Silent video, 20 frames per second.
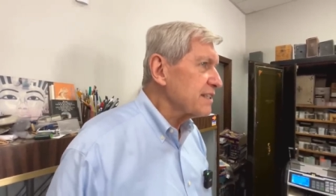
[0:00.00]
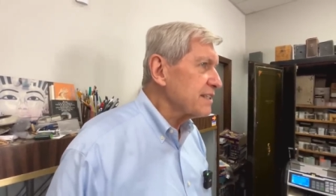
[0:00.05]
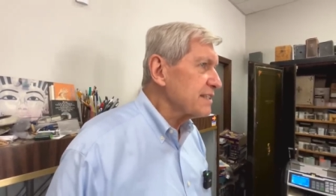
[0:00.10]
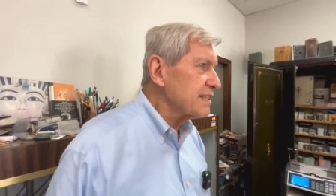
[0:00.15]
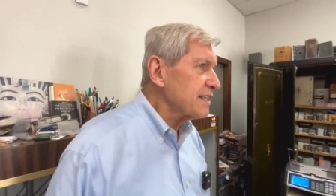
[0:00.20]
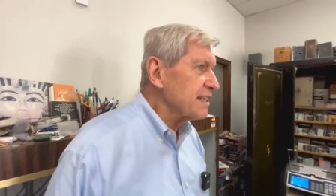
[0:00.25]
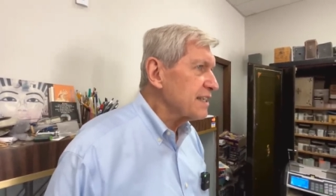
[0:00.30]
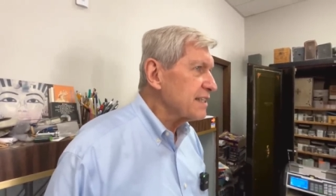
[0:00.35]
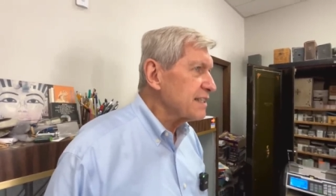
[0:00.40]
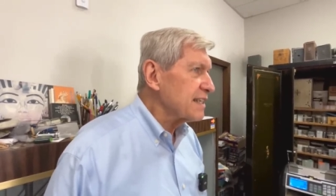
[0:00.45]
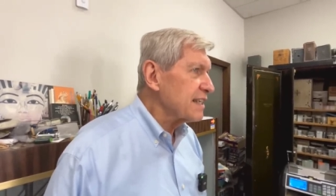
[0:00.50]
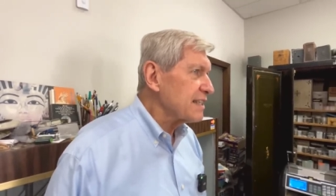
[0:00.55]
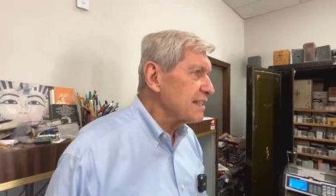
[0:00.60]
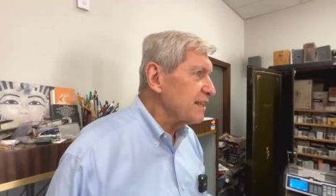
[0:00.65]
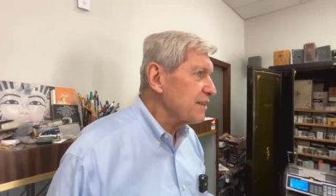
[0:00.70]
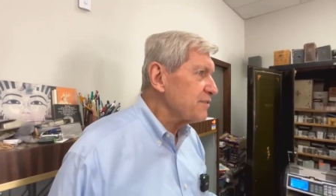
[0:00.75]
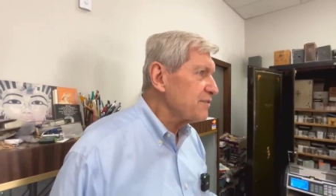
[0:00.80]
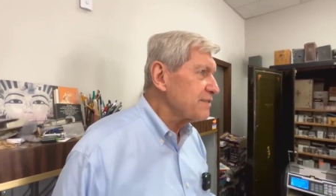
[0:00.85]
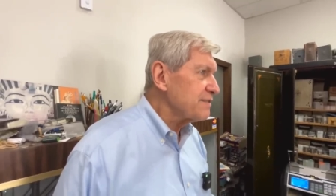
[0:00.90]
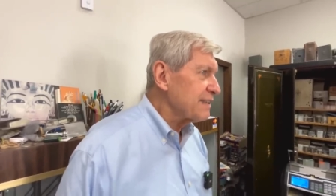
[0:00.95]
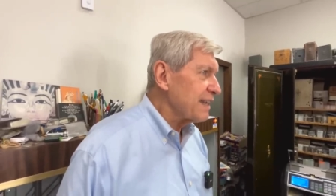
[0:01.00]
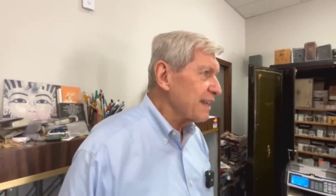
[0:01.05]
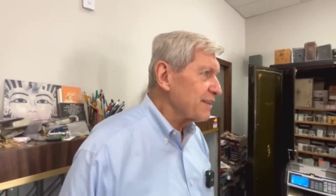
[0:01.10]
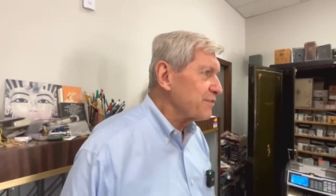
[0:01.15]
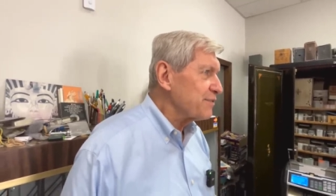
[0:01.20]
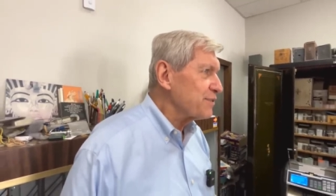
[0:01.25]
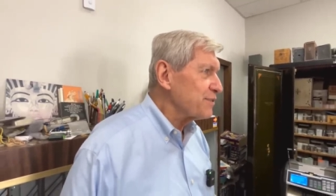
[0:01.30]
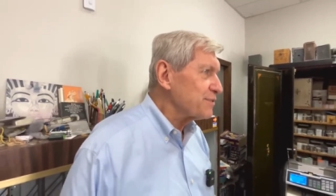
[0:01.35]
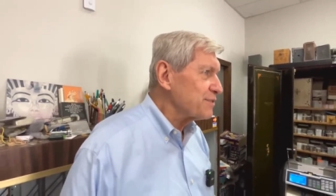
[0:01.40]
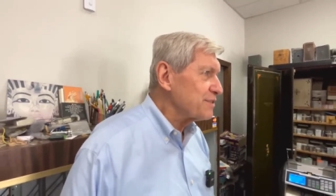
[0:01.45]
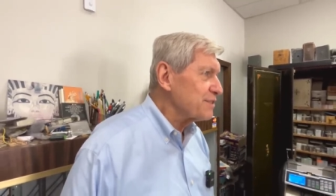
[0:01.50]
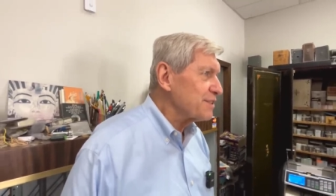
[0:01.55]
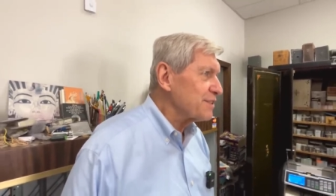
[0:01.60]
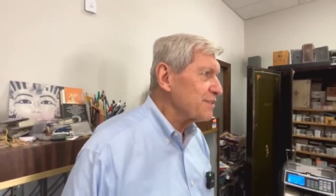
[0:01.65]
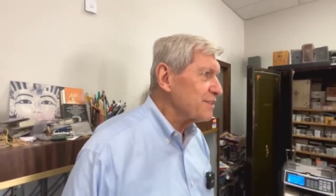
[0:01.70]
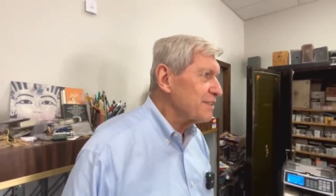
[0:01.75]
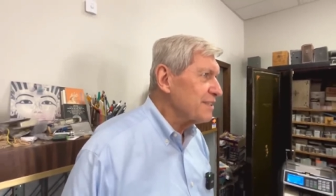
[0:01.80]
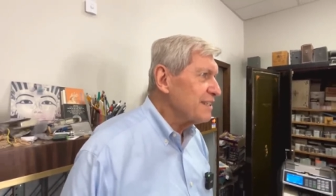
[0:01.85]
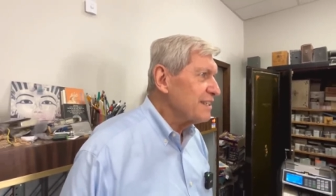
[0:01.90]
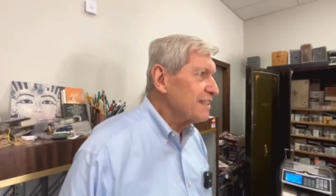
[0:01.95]
Really? And, and they loved Thai food, so
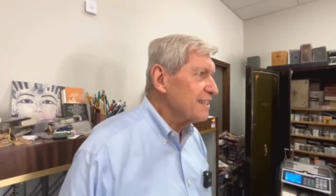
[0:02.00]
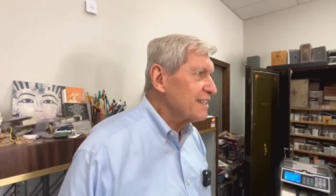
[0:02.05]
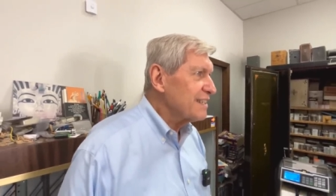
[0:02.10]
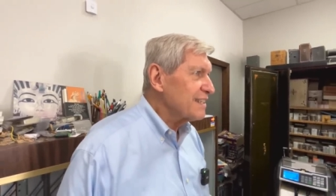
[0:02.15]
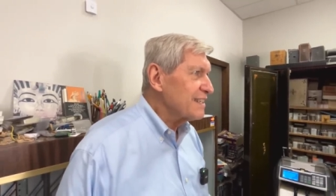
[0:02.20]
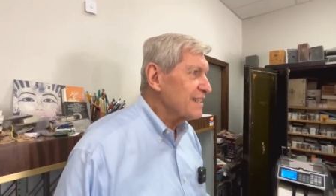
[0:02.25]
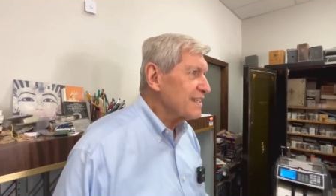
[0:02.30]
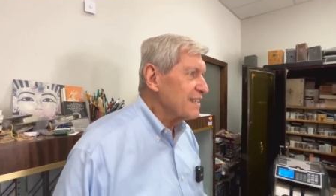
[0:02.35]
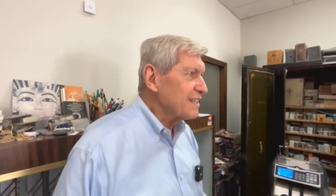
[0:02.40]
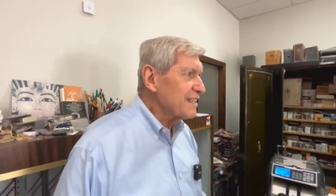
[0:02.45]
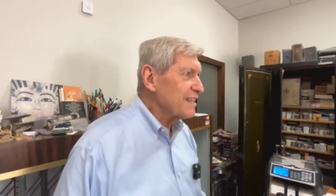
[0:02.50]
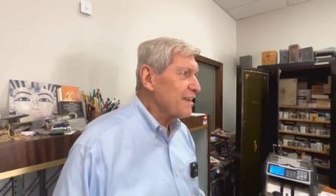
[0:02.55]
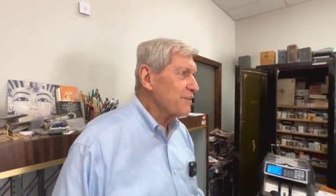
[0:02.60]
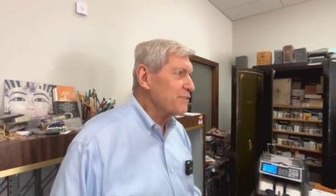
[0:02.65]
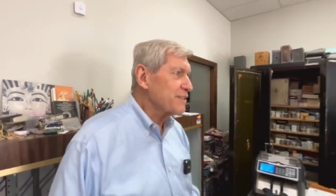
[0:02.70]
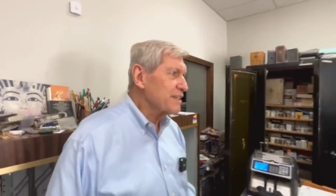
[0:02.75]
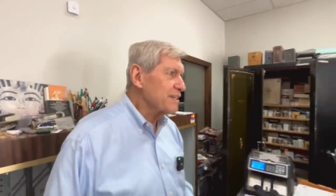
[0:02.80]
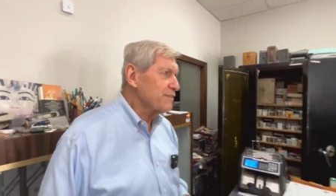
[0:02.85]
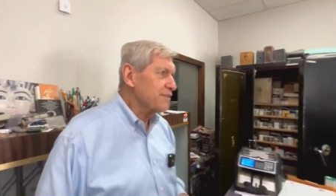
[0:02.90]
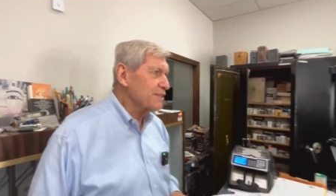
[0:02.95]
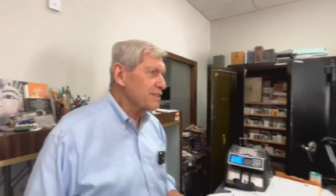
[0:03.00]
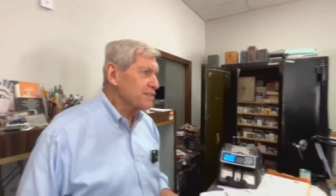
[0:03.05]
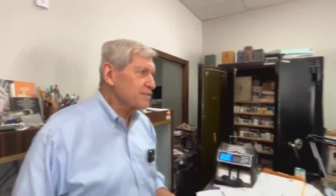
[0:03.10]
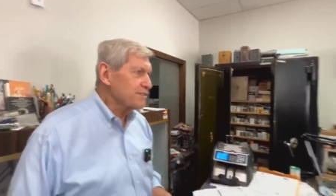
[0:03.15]
We've got a I'll have to give it a